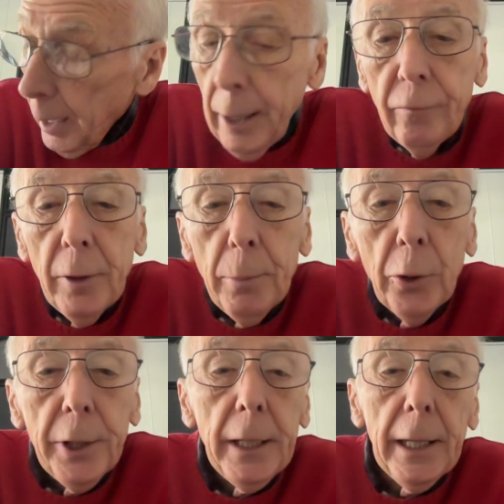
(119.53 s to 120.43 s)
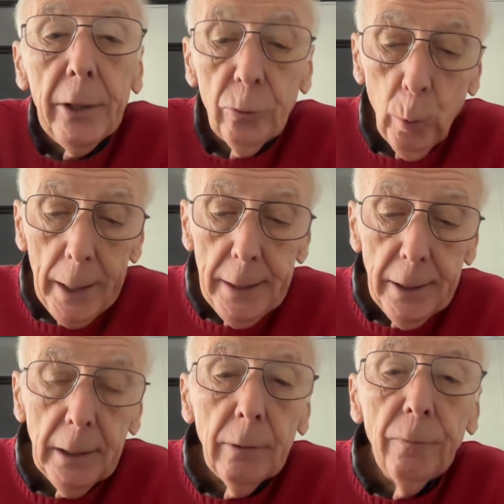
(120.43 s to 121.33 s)
Everybody is
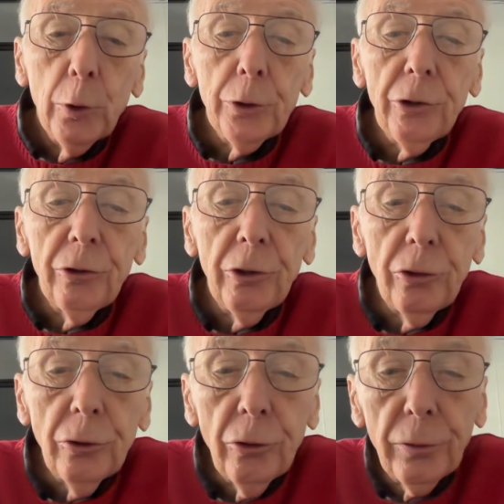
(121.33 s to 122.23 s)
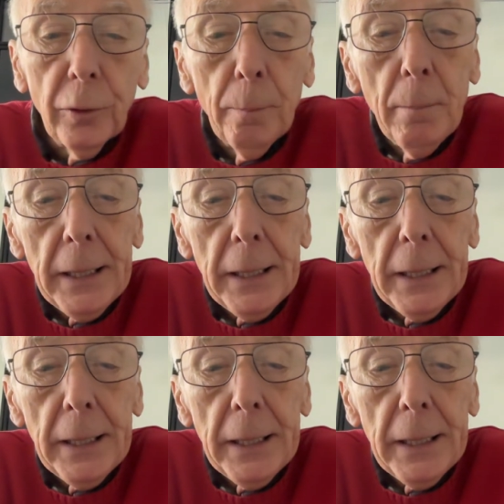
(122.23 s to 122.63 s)
waiting for decisions from